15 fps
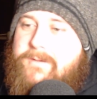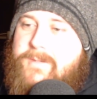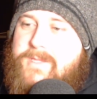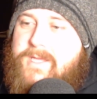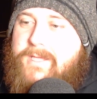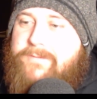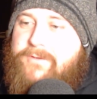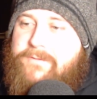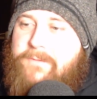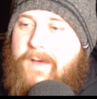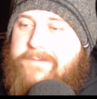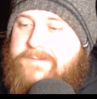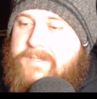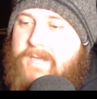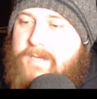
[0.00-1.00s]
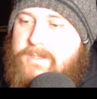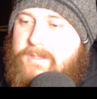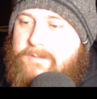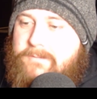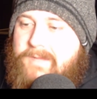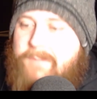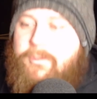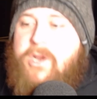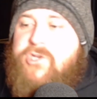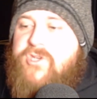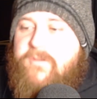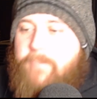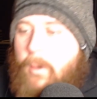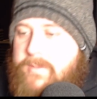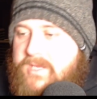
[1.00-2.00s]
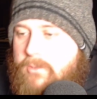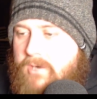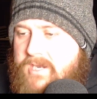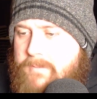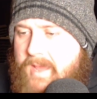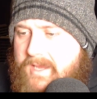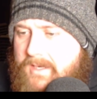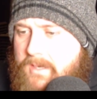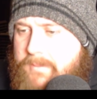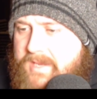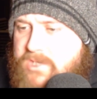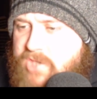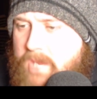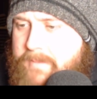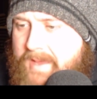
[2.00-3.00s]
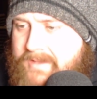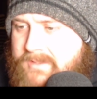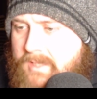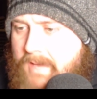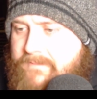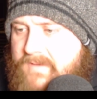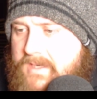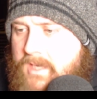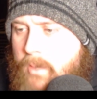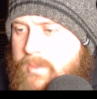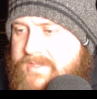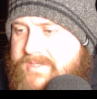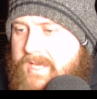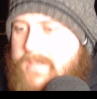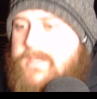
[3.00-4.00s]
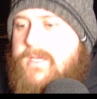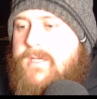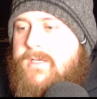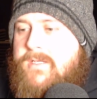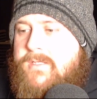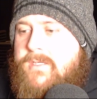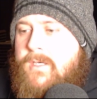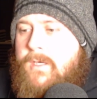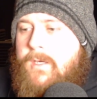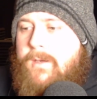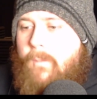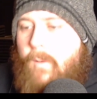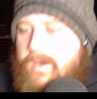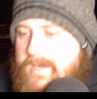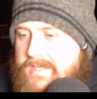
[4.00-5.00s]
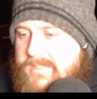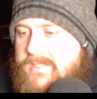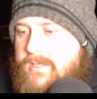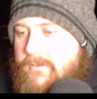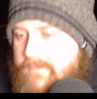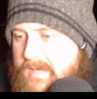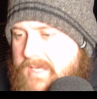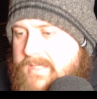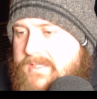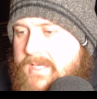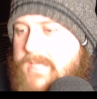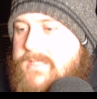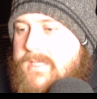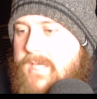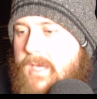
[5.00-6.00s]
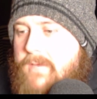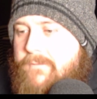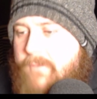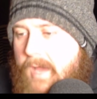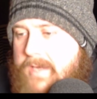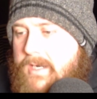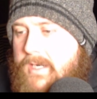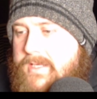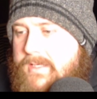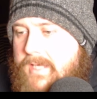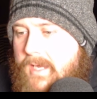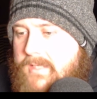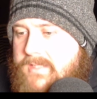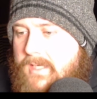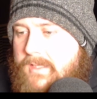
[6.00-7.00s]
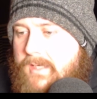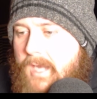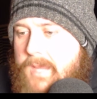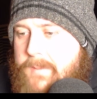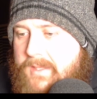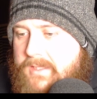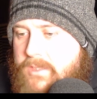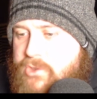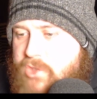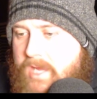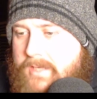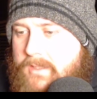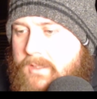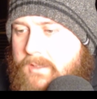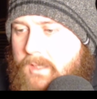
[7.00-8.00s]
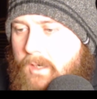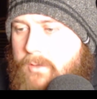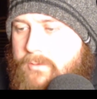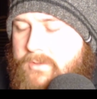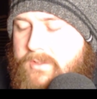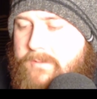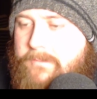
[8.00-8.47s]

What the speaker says: Thank you for the 5 Canadian. Impression of Bobby Green making a BJ Penn type video in 10 years when his severe CTE finally kicks in, claiming that Chandler cloned him.